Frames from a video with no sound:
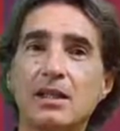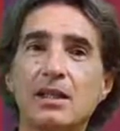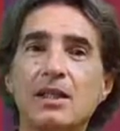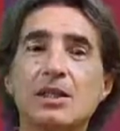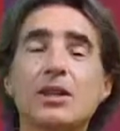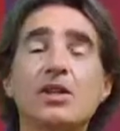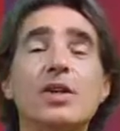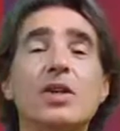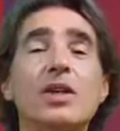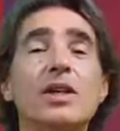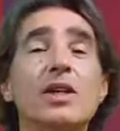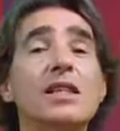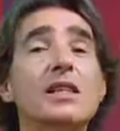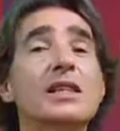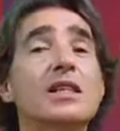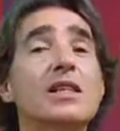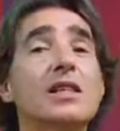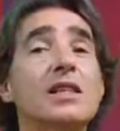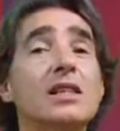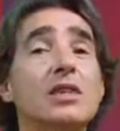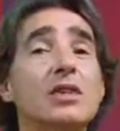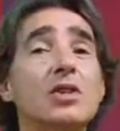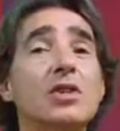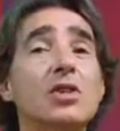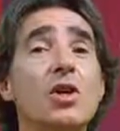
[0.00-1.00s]
So it's the
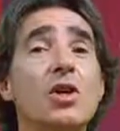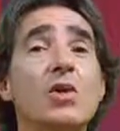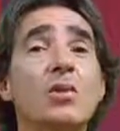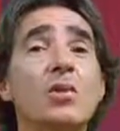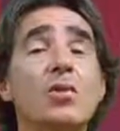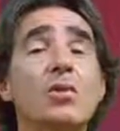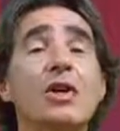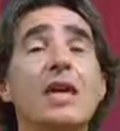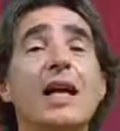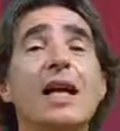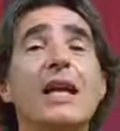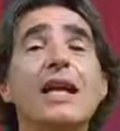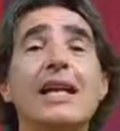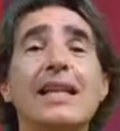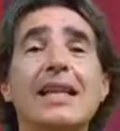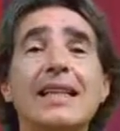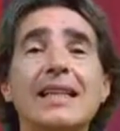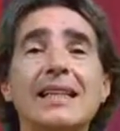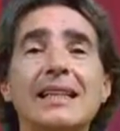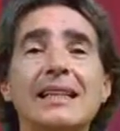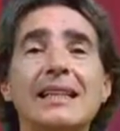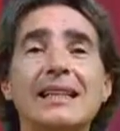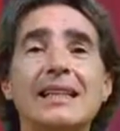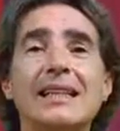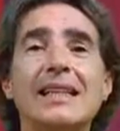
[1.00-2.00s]
soul that
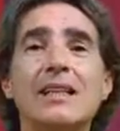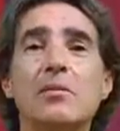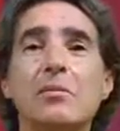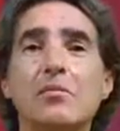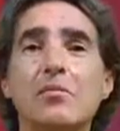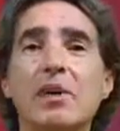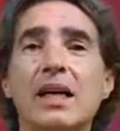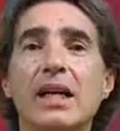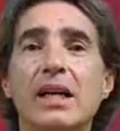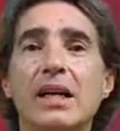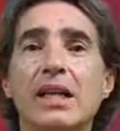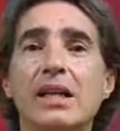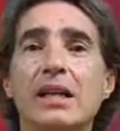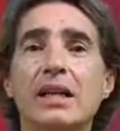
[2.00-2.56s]
leads the body.